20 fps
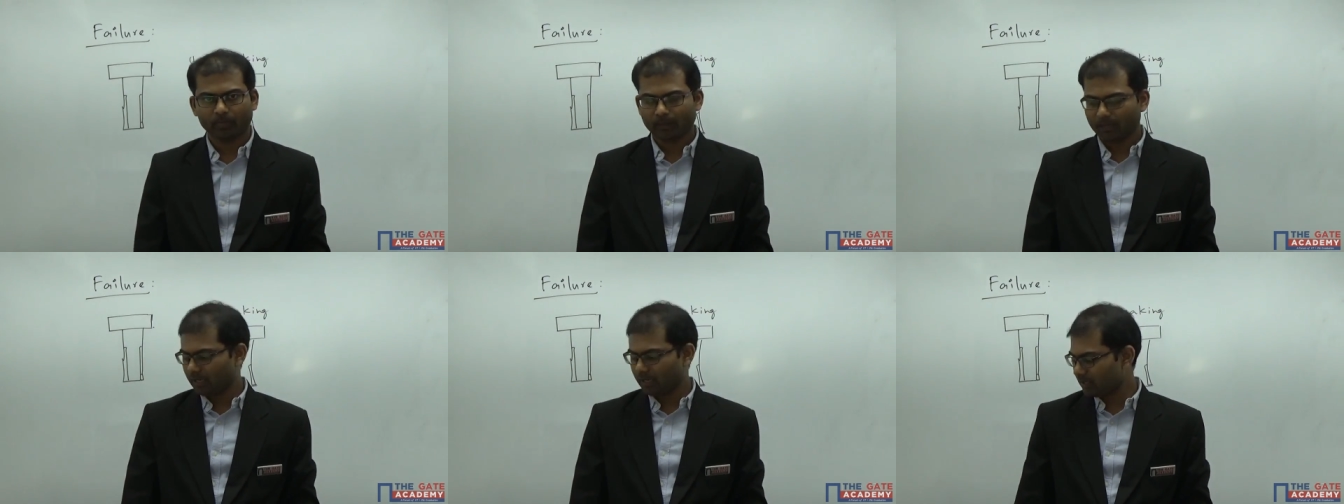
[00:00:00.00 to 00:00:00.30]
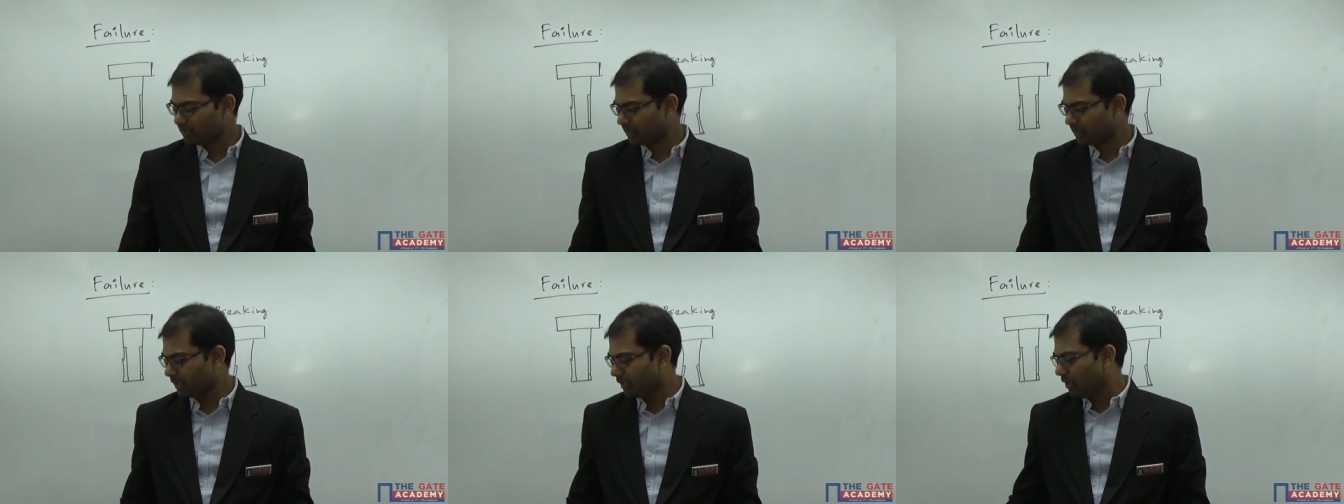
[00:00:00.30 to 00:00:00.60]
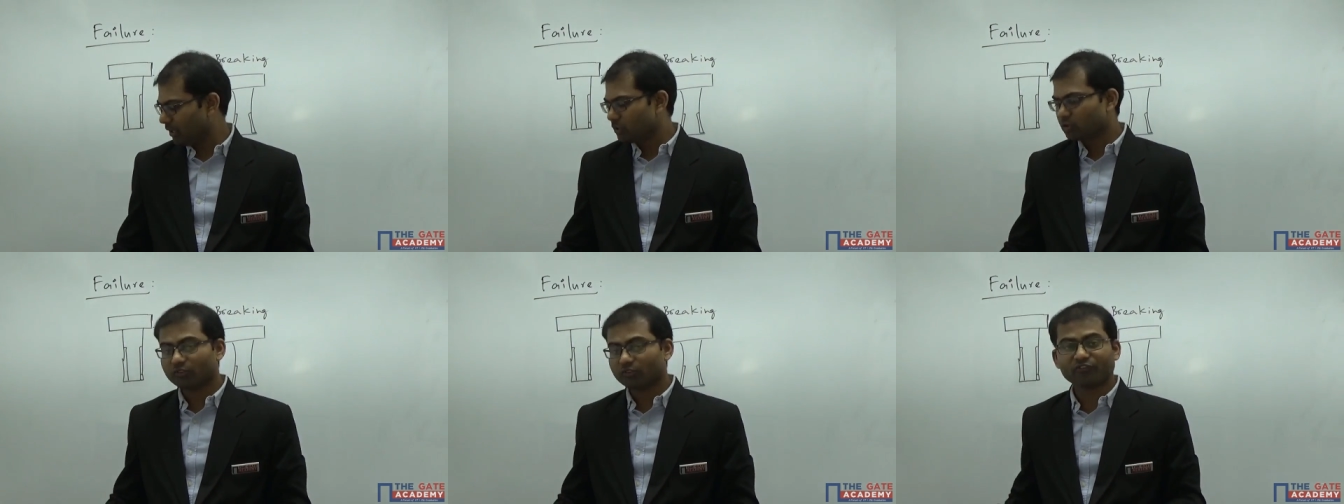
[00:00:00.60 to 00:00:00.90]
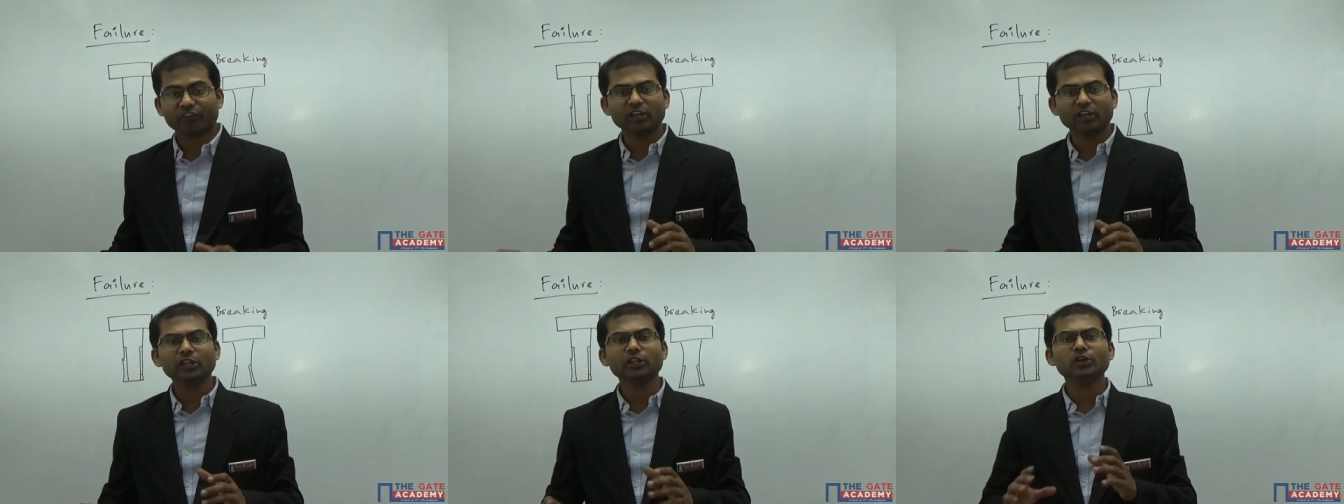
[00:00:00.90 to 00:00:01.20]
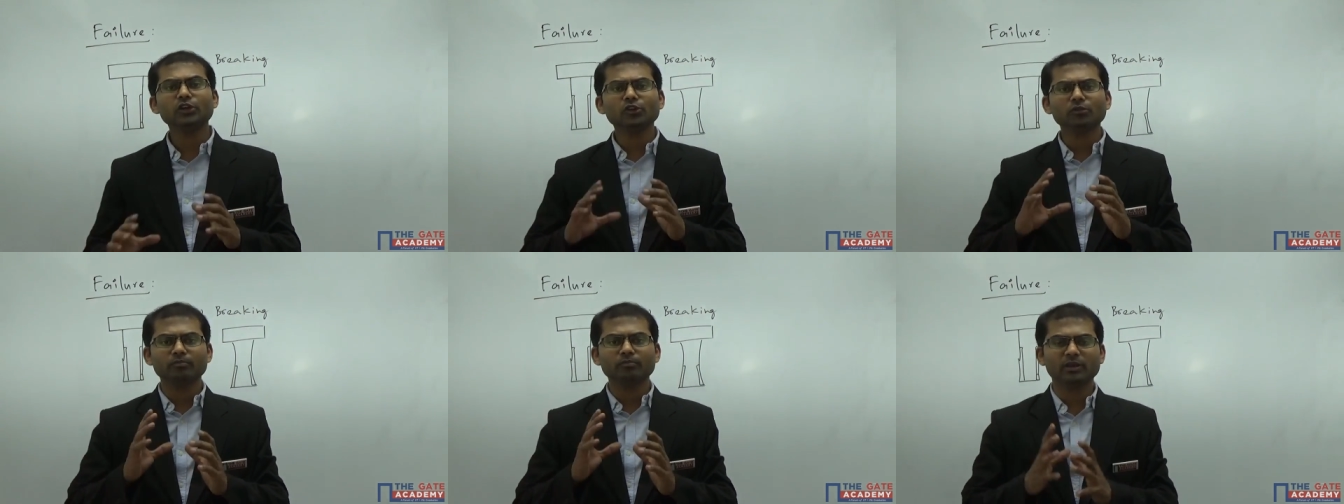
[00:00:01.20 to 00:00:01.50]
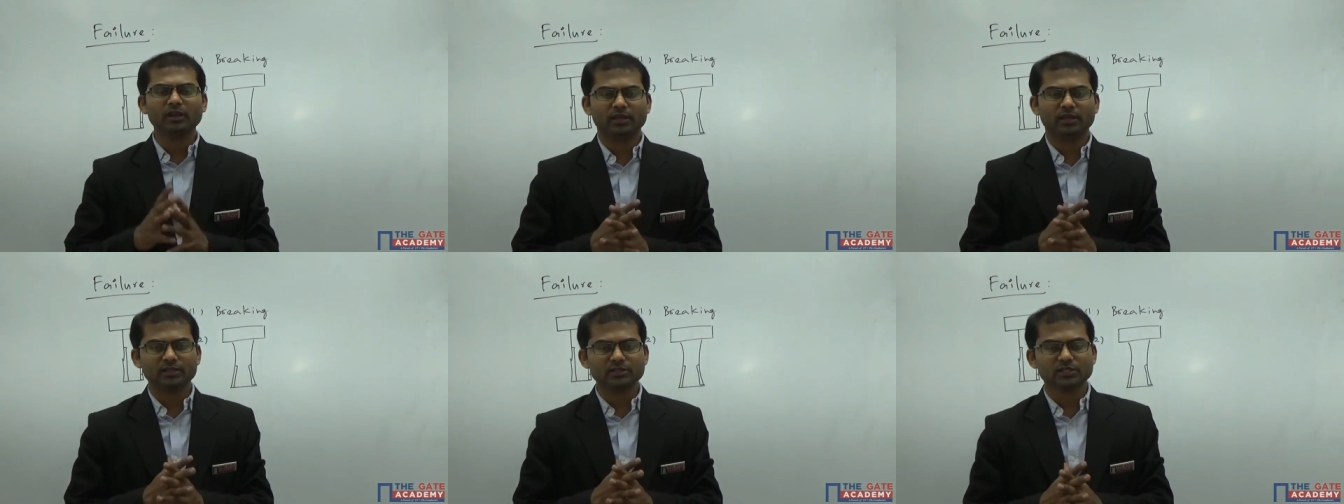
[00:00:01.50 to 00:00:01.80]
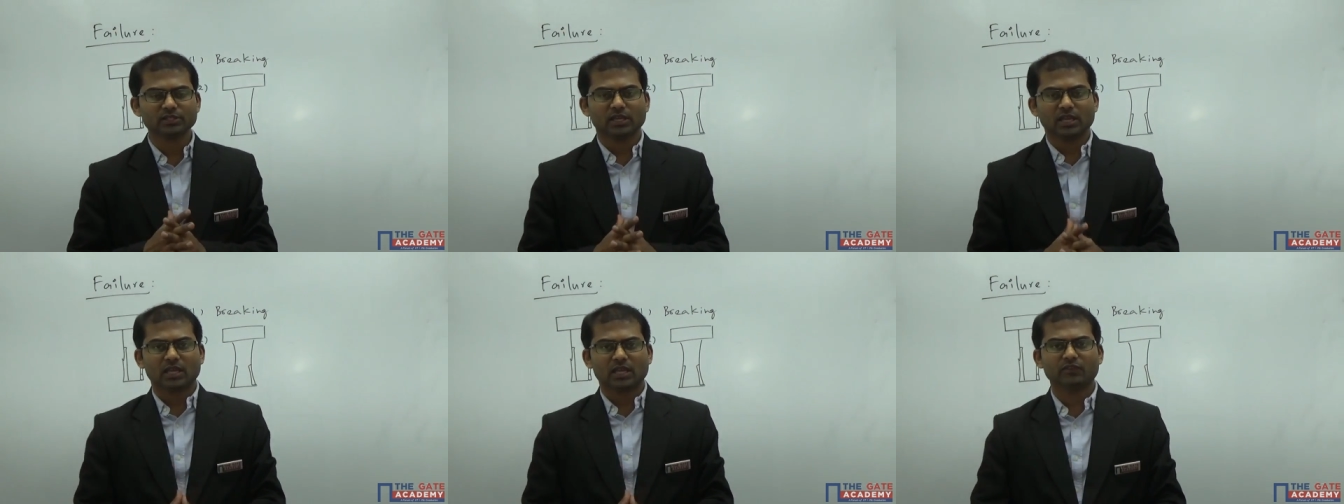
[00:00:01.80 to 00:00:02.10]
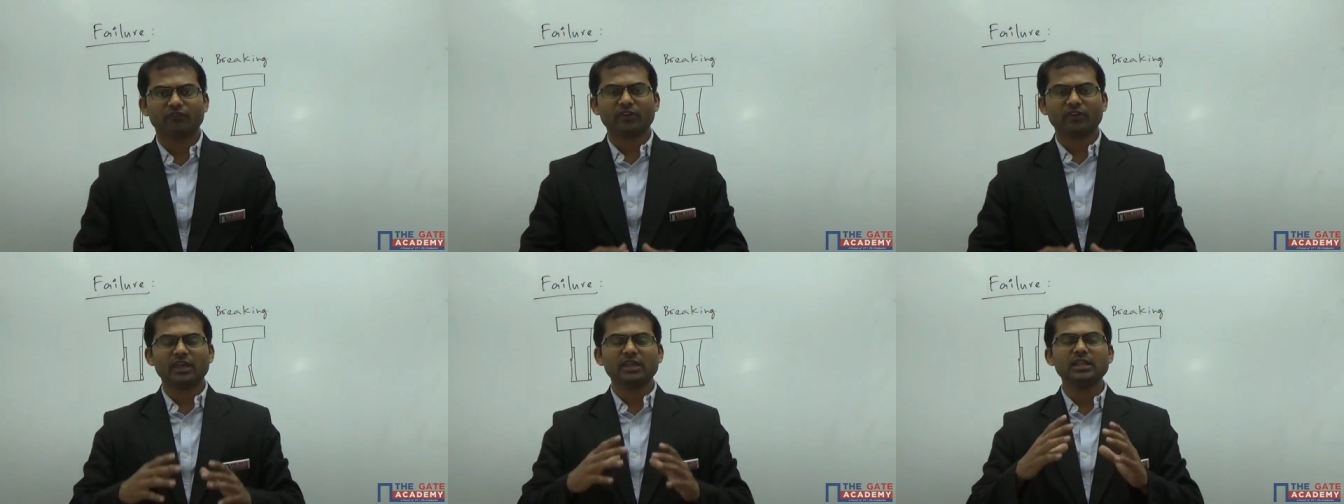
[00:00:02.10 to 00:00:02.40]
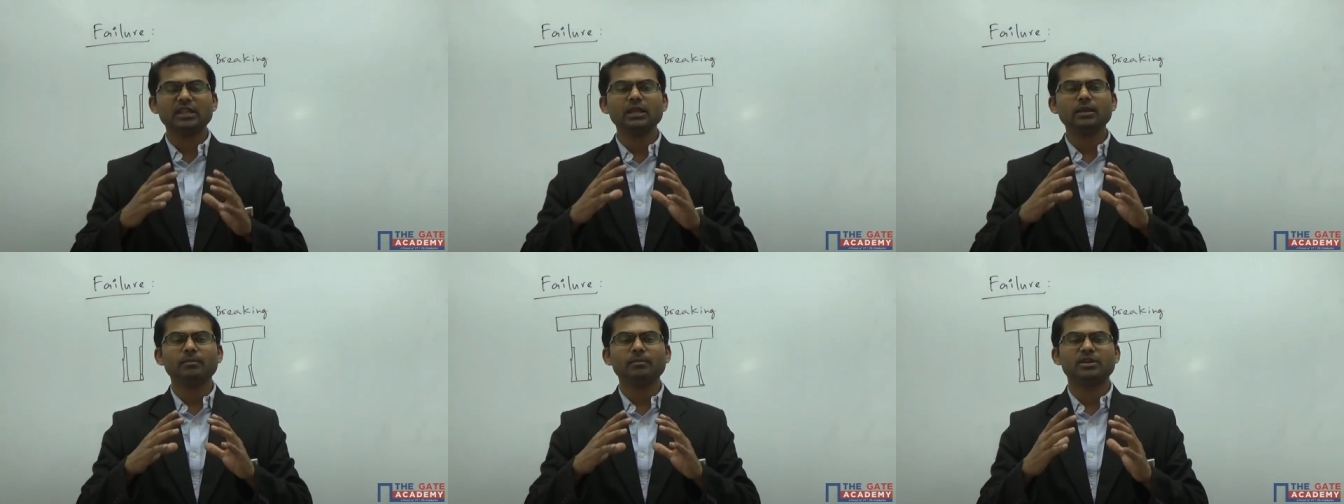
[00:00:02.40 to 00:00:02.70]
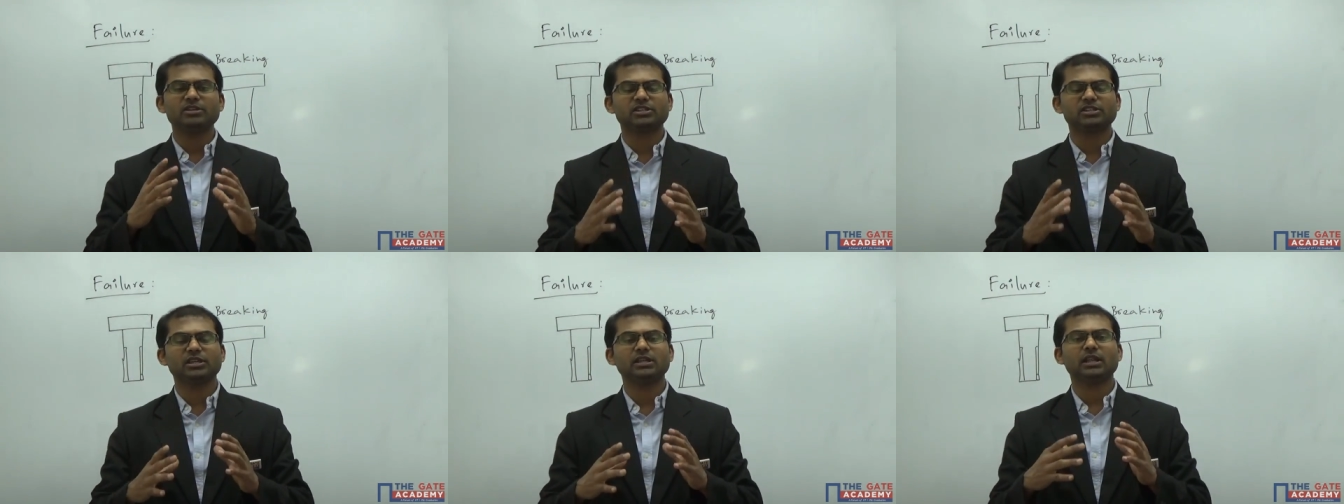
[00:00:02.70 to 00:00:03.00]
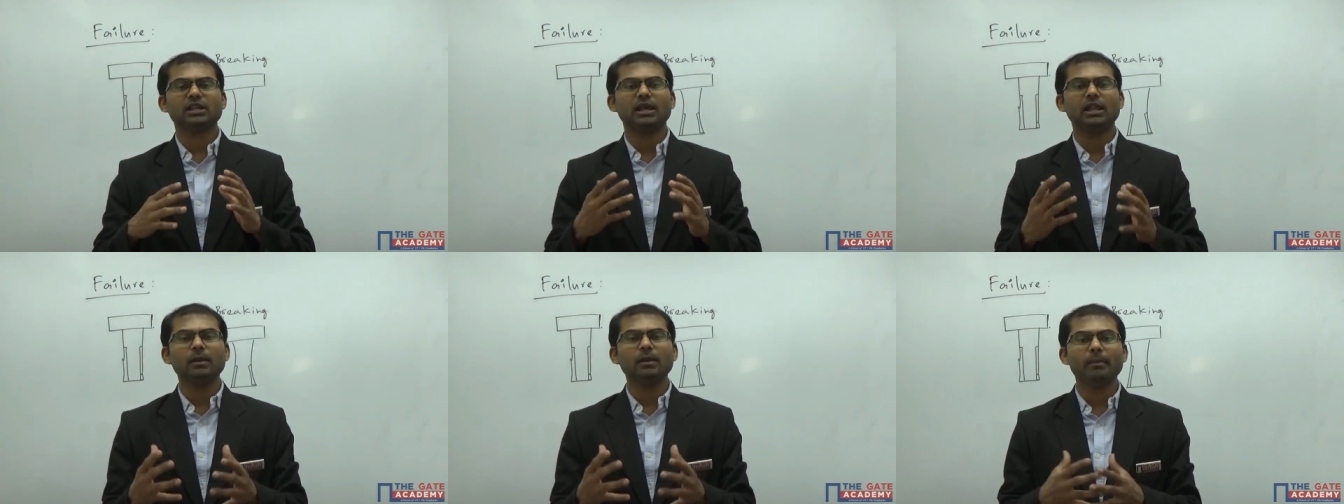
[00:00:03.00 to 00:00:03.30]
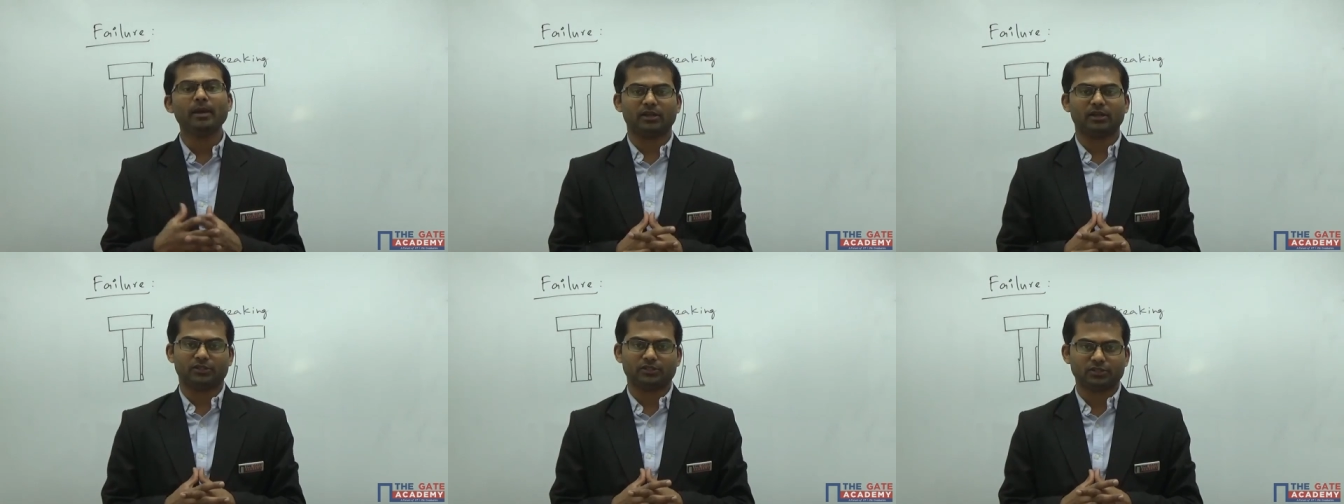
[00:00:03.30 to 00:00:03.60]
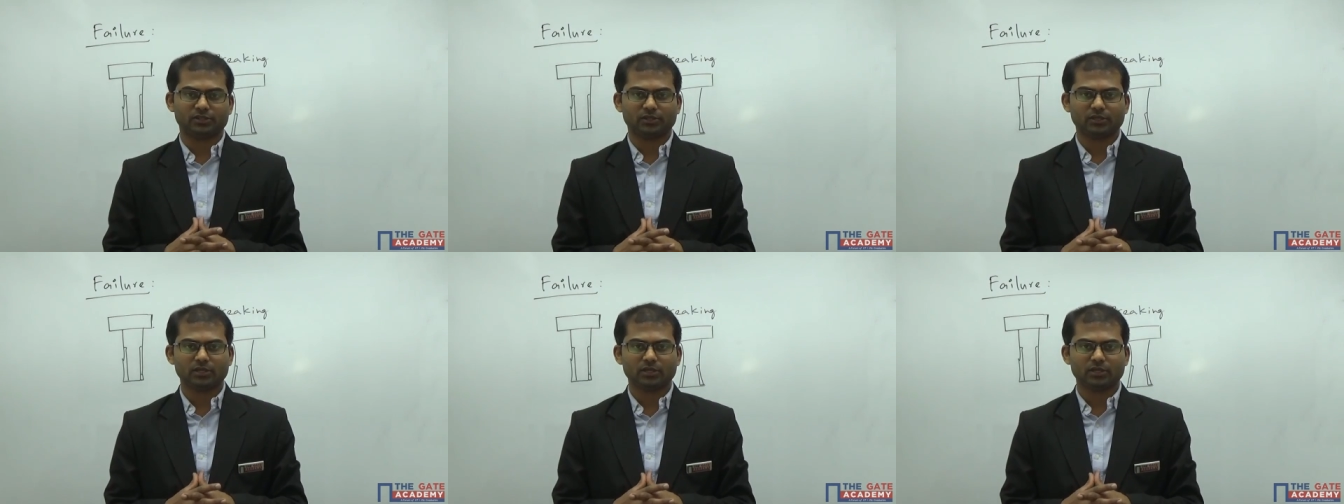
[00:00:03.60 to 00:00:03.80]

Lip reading: Understand? So failure means if any machine element